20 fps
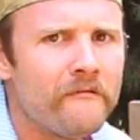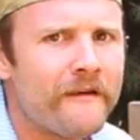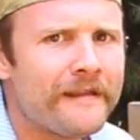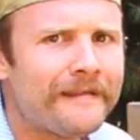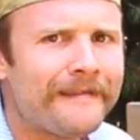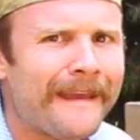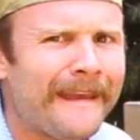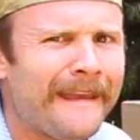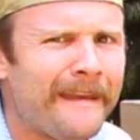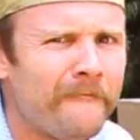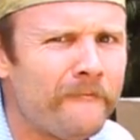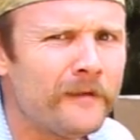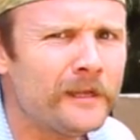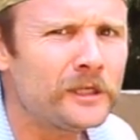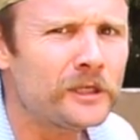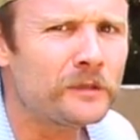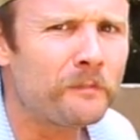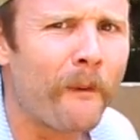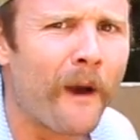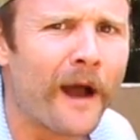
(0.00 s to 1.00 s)
that they
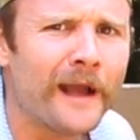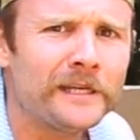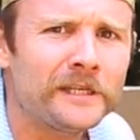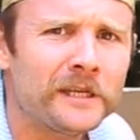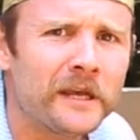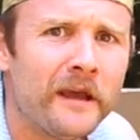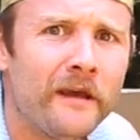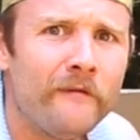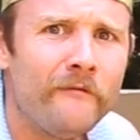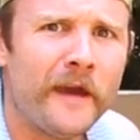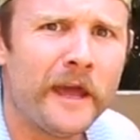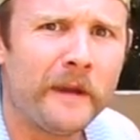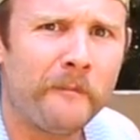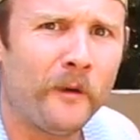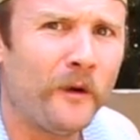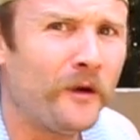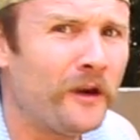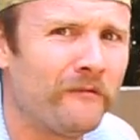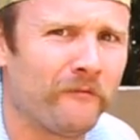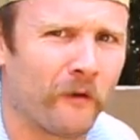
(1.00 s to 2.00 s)
even spice their
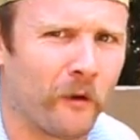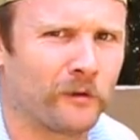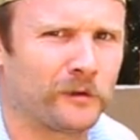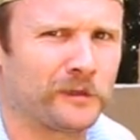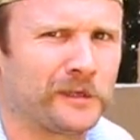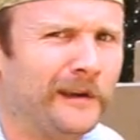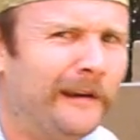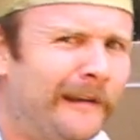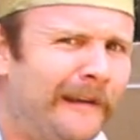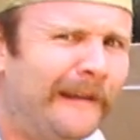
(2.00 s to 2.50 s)
boerewors.